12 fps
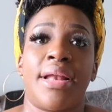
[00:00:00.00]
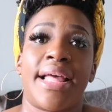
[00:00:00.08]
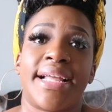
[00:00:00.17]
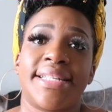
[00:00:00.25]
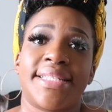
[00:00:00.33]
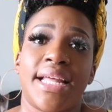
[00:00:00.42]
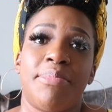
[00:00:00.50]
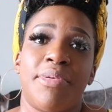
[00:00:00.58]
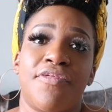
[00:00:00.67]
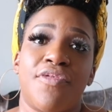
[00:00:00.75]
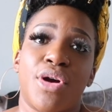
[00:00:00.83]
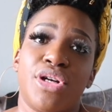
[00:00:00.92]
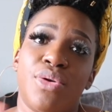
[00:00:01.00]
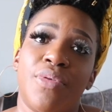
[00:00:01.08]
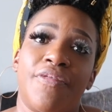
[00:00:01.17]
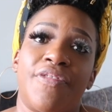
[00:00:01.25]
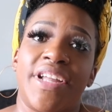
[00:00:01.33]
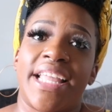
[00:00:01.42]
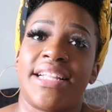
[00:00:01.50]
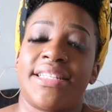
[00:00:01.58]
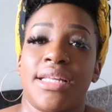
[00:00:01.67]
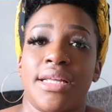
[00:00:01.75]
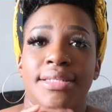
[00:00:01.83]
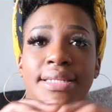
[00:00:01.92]
like I said before, don't
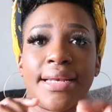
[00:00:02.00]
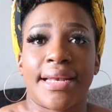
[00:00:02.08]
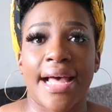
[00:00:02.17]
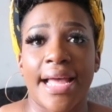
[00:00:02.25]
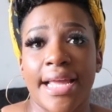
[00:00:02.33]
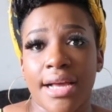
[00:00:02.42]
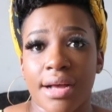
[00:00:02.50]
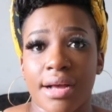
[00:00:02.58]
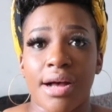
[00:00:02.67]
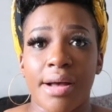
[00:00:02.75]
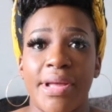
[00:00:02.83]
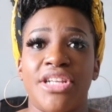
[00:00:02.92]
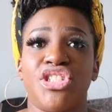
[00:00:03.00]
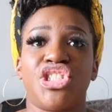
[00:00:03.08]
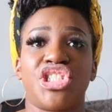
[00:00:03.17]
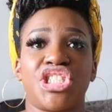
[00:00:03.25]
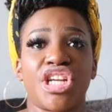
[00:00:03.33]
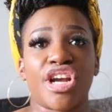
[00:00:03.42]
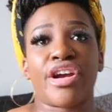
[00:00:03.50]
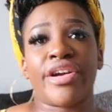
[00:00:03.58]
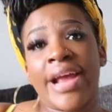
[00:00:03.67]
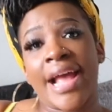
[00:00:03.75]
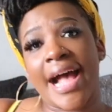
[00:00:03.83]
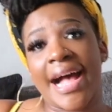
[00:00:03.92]
forget to like, comment,
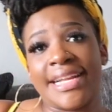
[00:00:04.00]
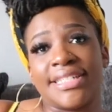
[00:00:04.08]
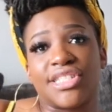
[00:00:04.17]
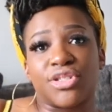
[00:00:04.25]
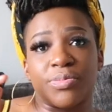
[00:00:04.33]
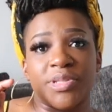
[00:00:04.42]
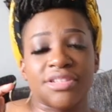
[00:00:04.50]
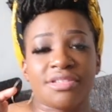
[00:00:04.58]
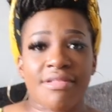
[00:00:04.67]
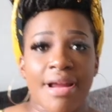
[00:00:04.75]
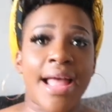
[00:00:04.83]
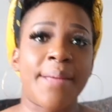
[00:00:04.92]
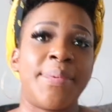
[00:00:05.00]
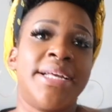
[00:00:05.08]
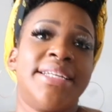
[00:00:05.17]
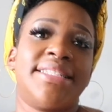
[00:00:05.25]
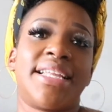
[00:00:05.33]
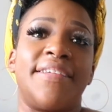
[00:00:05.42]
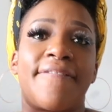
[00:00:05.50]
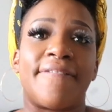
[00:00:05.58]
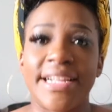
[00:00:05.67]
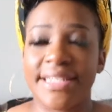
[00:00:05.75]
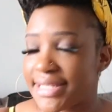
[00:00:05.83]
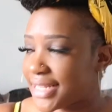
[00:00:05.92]
share, and subscribe. Tell a
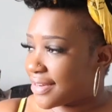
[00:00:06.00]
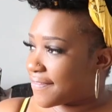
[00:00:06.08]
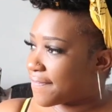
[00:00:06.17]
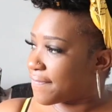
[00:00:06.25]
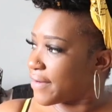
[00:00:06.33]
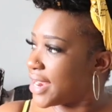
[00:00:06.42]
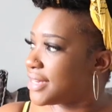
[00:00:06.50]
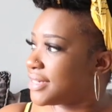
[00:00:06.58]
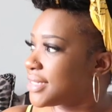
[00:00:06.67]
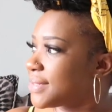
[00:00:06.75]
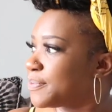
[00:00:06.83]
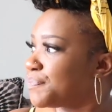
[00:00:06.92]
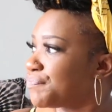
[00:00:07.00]
friend, tell a friend.